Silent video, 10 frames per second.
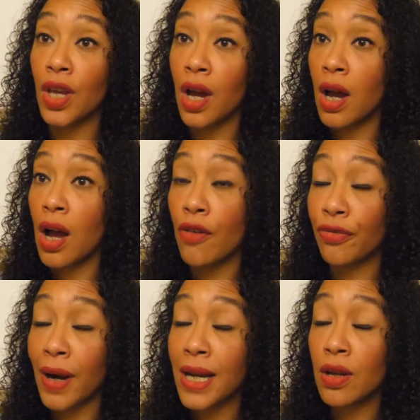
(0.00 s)
that a
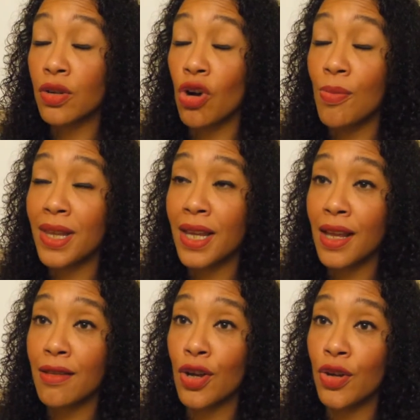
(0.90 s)
friend had got me
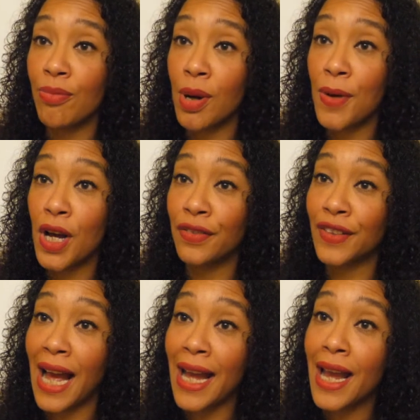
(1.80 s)
tickets to for my
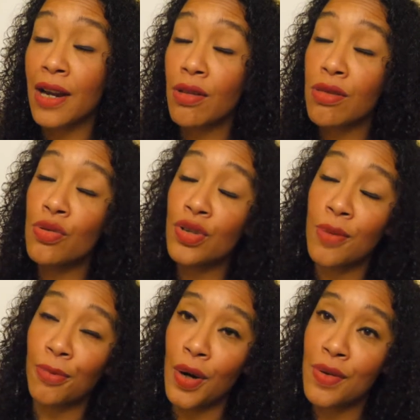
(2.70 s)
birthday, and I saw that
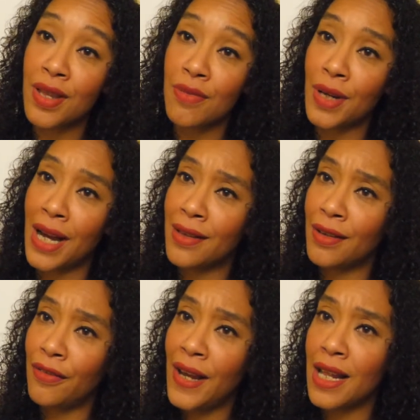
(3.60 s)
the process were going to
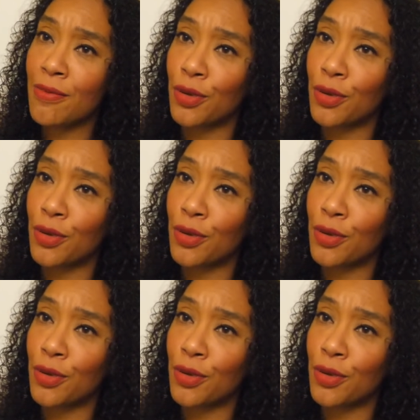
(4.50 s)
the Felix